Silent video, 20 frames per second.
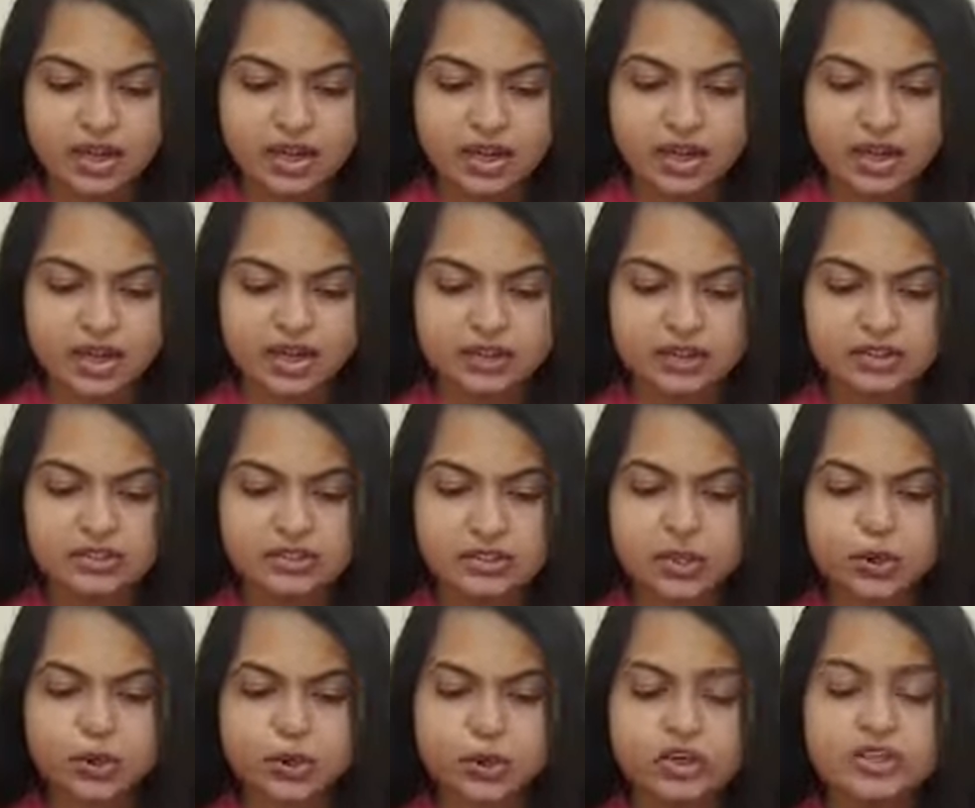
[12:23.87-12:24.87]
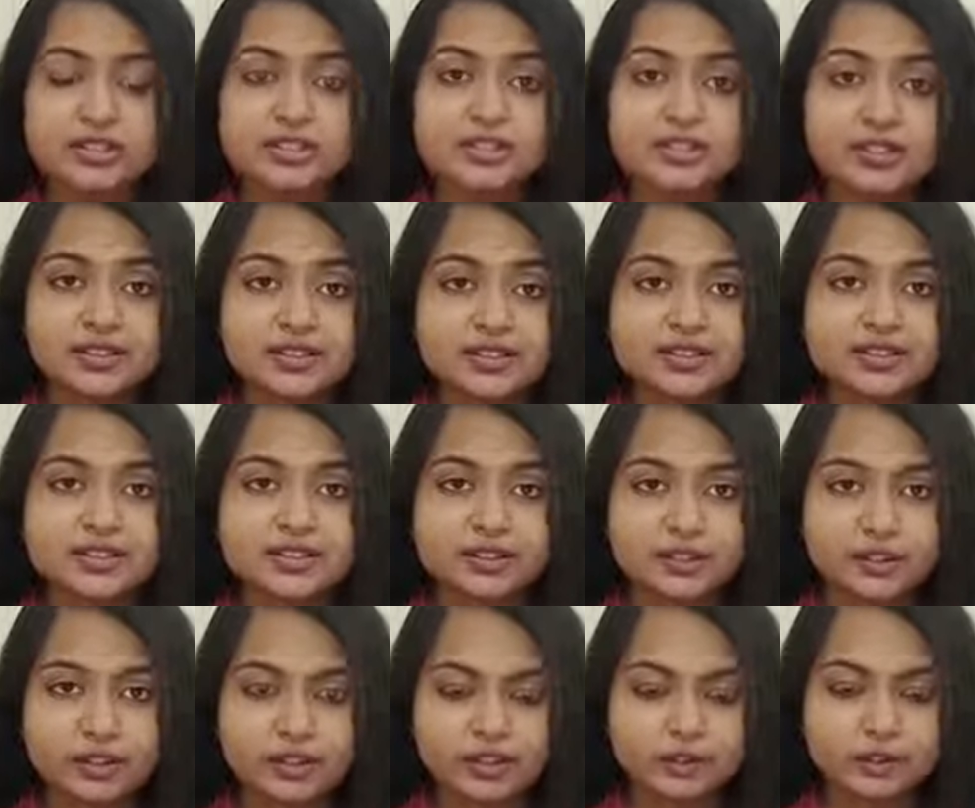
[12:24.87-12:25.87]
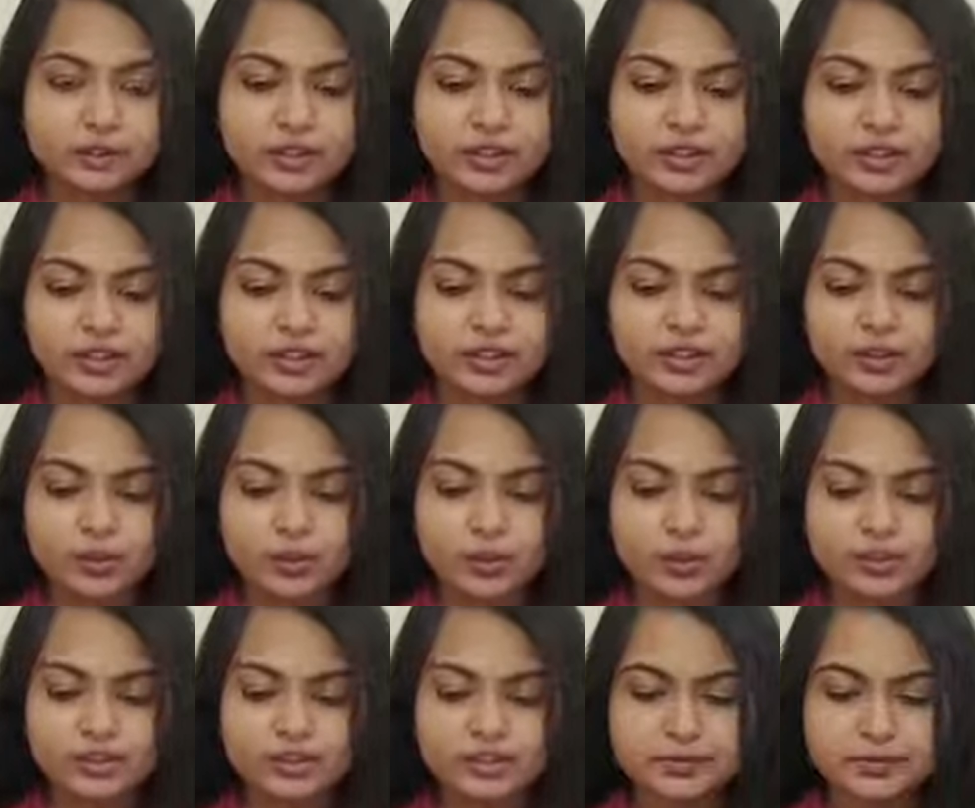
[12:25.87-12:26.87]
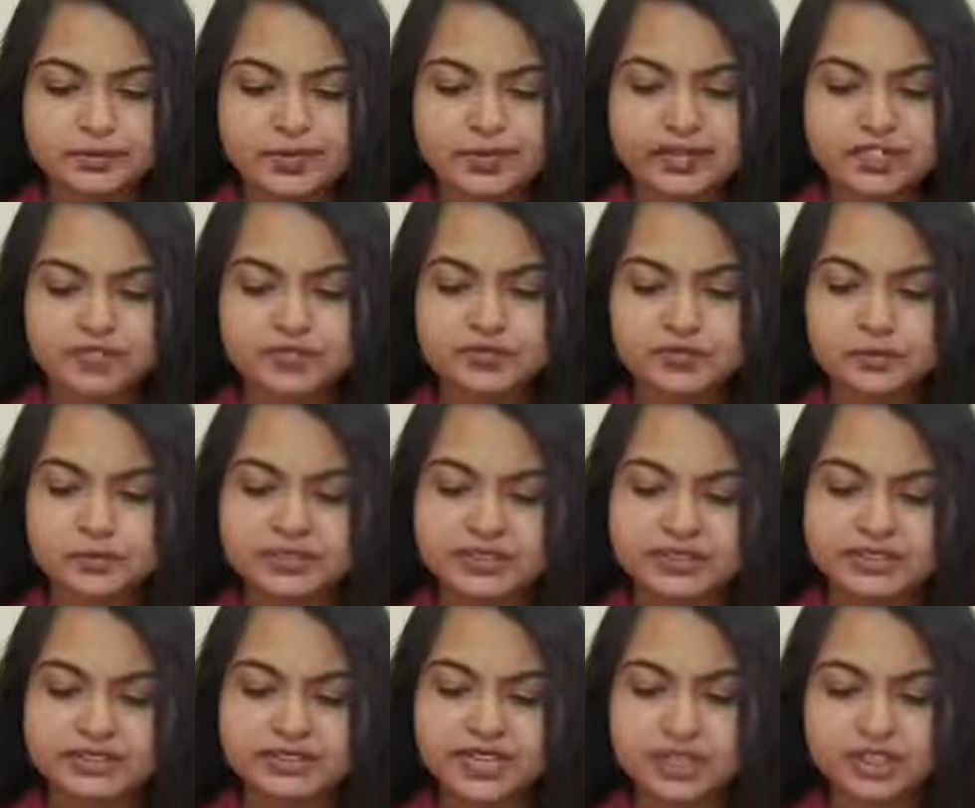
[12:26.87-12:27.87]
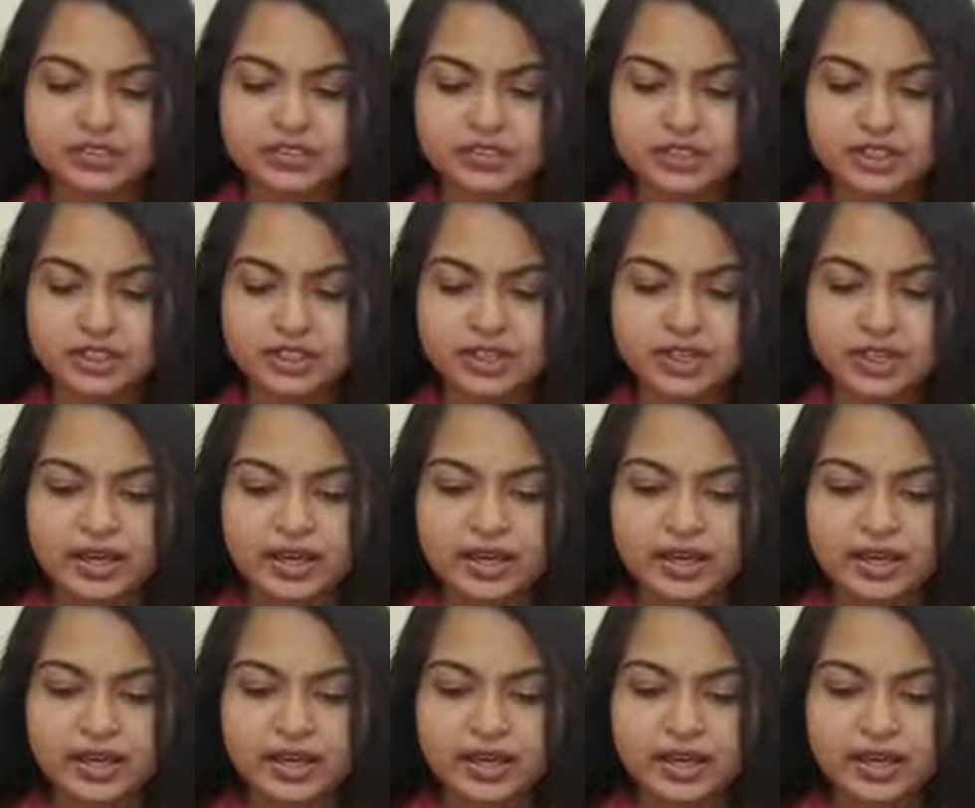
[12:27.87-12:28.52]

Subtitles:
And we are starting a new online course batch from this Saturday